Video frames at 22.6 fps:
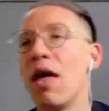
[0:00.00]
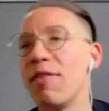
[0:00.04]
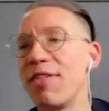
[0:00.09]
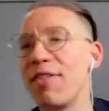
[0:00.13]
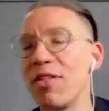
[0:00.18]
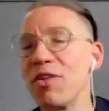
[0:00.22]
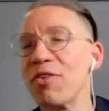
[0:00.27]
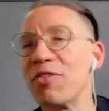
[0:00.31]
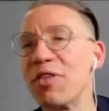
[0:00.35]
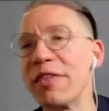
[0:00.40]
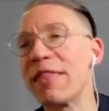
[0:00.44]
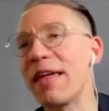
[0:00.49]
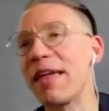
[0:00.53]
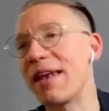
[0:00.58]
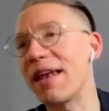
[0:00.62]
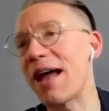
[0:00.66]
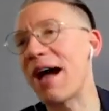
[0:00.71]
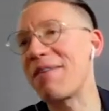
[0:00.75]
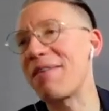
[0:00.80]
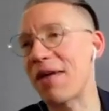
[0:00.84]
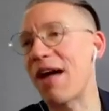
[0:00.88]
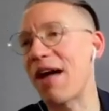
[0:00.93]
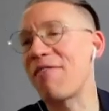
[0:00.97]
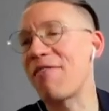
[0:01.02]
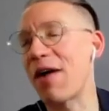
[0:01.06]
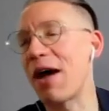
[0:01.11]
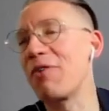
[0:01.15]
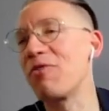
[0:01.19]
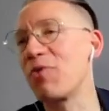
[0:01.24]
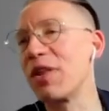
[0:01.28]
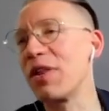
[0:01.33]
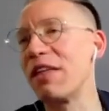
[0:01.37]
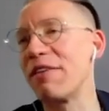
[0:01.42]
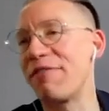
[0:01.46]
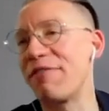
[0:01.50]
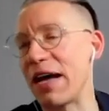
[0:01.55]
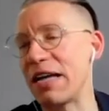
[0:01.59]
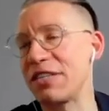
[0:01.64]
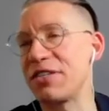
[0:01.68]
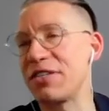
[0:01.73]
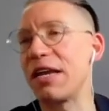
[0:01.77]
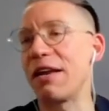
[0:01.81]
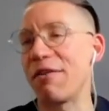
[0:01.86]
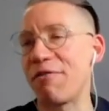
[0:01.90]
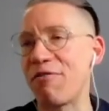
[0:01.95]
The other thing that I find really
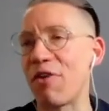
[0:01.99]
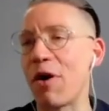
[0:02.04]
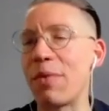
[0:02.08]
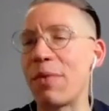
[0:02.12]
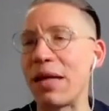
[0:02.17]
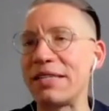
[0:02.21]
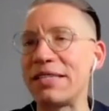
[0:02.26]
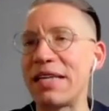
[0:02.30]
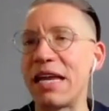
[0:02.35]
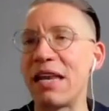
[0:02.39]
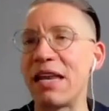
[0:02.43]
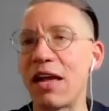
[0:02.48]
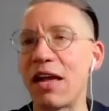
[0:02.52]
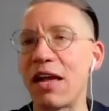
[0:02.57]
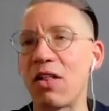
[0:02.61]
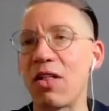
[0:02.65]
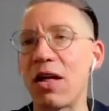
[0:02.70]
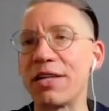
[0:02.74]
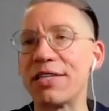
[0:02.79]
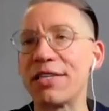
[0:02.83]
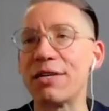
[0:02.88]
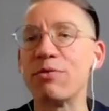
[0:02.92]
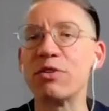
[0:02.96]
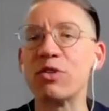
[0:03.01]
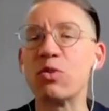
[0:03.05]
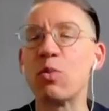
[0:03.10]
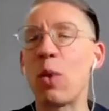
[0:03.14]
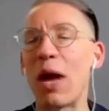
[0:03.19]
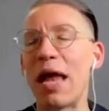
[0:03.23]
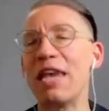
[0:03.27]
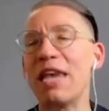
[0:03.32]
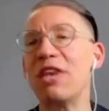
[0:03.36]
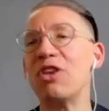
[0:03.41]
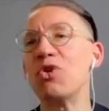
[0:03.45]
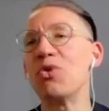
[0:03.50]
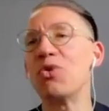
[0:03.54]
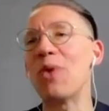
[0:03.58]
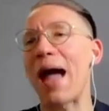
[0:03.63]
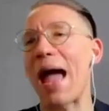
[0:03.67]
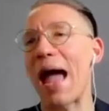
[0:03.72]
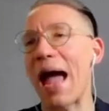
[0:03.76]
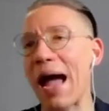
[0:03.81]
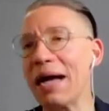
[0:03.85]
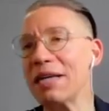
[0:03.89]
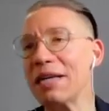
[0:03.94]
fascinating from that data they collected was when you
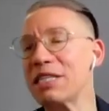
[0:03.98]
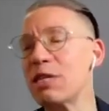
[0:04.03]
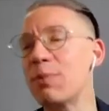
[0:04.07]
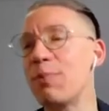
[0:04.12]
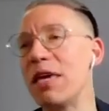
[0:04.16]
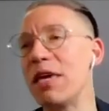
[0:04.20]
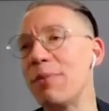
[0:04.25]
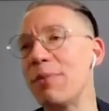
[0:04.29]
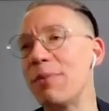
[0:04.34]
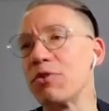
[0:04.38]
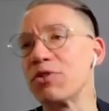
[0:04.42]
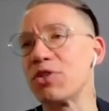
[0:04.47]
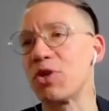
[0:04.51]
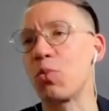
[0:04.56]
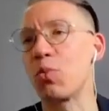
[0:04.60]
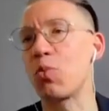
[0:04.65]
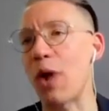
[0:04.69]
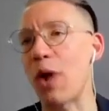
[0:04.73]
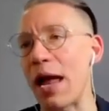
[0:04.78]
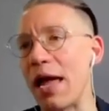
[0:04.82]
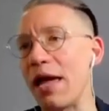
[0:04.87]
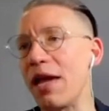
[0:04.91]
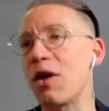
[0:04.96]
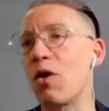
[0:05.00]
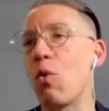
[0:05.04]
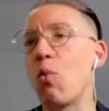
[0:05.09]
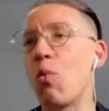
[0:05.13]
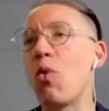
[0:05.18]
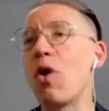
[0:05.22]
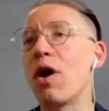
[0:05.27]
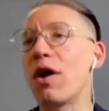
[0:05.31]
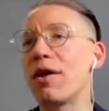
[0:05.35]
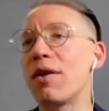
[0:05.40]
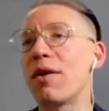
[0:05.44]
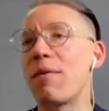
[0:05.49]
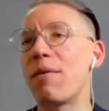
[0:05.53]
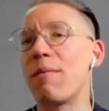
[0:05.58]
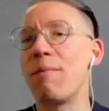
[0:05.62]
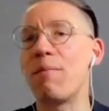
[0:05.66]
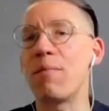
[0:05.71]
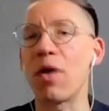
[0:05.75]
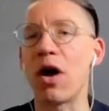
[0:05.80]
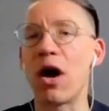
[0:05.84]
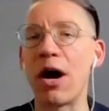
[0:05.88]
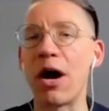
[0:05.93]
asked people to rank what
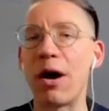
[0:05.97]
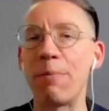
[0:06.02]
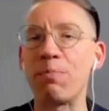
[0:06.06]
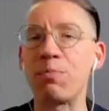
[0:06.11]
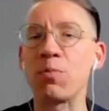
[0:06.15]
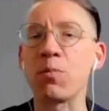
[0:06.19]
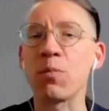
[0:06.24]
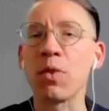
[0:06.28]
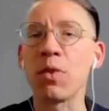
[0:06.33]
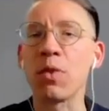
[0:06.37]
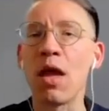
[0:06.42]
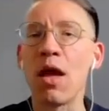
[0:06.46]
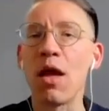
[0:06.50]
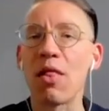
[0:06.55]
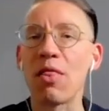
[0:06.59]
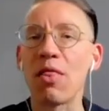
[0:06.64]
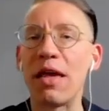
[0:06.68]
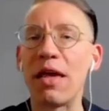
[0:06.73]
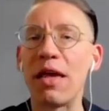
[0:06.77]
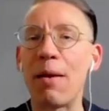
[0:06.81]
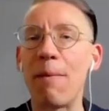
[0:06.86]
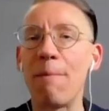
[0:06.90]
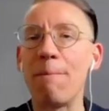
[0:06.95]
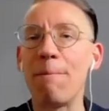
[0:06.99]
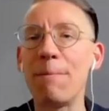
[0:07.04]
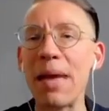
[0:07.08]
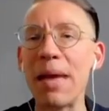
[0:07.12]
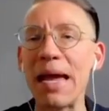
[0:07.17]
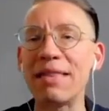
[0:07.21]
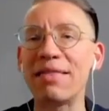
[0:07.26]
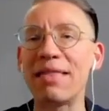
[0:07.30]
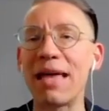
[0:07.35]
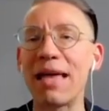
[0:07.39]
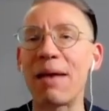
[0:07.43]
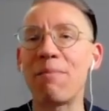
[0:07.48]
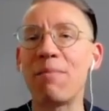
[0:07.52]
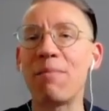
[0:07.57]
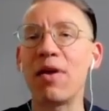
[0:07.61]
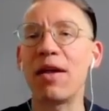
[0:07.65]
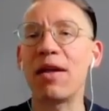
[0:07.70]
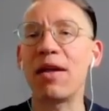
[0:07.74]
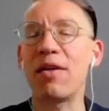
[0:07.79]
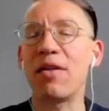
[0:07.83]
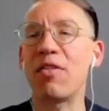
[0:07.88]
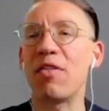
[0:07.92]
um, like made them
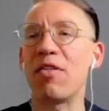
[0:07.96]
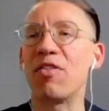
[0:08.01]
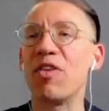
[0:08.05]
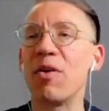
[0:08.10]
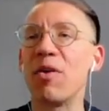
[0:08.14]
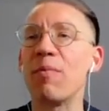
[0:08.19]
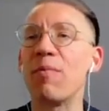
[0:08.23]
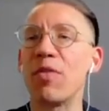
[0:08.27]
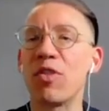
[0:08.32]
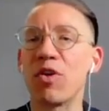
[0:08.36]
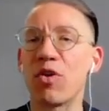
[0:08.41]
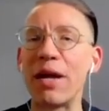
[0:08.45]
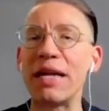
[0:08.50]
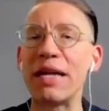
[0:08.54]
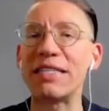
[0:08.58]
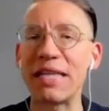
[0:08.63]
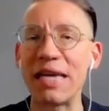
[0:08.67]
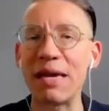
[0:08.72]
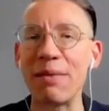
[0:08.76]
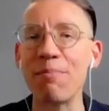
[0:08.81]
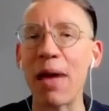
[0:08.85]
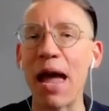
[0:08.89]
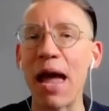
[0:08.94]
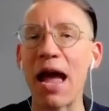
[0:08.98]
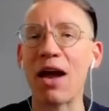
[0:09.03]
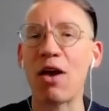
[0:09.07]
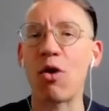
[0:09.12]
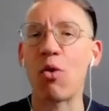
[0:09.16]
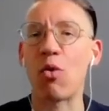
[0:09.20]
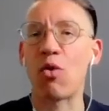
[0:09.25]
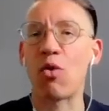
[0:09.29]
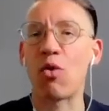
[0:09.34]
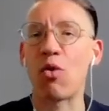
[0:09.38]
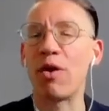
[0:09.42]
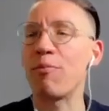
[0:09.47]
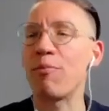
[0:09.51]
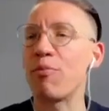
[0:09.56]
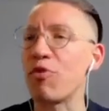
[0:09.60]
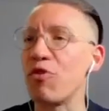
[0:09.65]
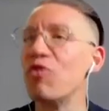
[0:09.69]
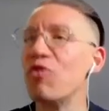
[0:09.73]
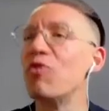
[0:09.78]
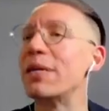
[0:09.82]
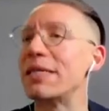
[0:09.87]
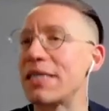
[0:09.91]
the, the greatest impact or
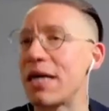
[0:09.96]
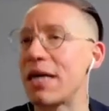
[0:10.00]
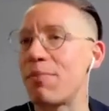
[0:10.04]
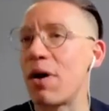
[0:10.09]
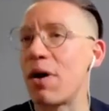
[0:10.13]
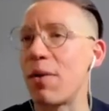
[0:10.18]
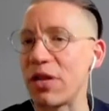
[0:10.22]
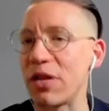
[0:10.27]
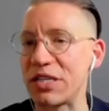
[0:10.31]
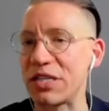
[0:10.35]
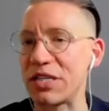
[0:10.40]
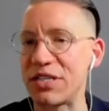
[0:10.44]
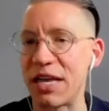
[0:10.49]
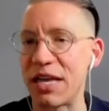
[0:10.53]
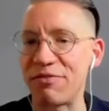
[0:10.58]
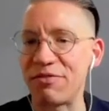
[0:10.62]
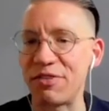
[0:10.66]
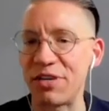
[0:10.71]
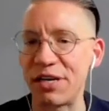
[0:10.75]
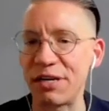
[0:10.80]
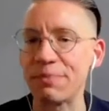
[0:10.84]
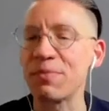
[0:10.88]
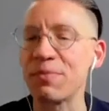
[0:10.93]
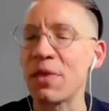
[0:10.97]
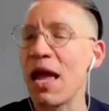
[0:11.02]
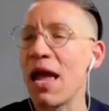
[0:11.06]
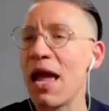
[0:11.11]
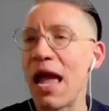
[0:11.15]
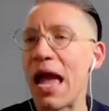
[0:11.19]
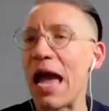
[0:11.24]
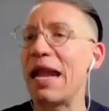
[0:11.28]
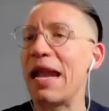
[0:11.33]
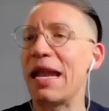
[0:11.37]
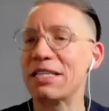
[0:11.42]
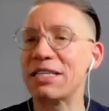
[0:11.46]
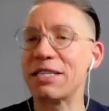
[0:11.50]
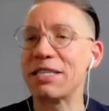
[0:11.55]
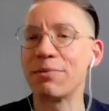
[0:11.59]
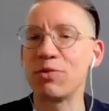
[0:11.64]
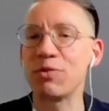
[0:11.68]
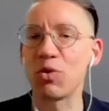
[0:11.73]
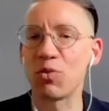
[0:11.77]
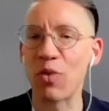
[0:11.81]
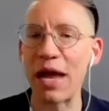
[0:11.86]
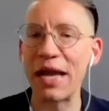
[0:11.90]
improvement on public safety and asked them
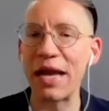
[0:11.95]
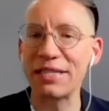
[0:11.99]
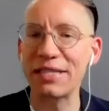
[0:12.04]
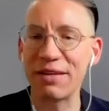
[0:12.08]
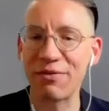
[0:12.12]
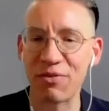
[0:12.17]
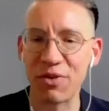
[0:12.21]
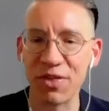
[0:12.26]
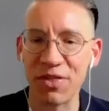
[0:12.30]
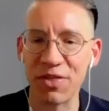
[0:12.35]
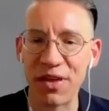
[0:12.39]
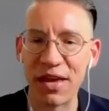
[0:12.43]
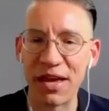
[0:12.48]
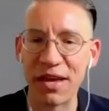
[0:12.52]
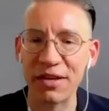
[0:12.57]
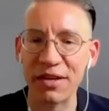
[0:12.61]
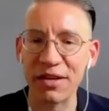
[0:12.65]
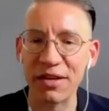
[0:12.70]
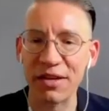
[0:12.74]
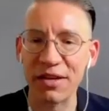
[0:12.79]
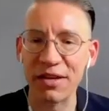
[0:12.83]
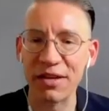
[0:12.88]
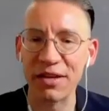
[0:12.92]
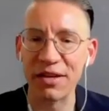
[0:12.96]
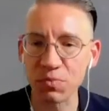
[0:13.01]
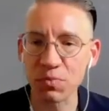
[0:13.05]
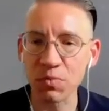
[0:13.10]
to rank different things